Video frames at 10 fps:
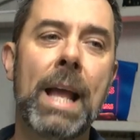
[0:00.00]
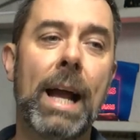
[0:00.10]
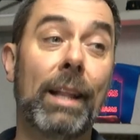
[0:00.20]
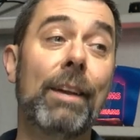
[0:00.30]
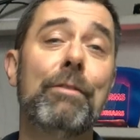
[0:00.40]

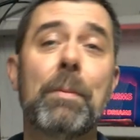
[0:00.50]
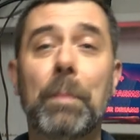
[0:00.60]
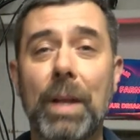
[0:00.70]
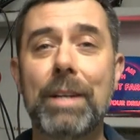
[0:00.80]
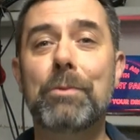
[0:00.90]
I live in a
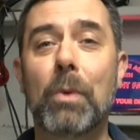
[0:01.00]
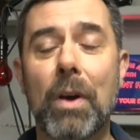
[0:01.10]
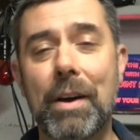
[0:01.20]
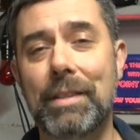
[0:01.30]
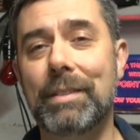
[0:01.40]
place
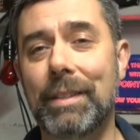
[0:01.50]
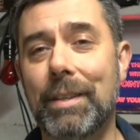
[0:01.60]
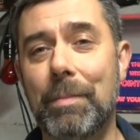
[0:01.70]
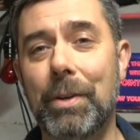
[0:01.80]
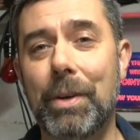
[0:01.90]
where, honestly,
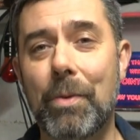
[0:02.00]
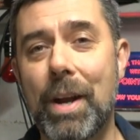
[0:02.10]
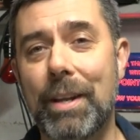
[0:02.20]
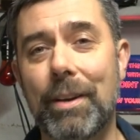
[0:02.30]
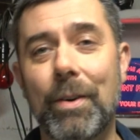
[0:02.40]
community
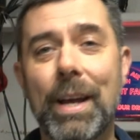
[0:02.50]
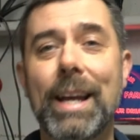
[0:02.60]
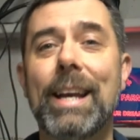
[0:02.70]
radio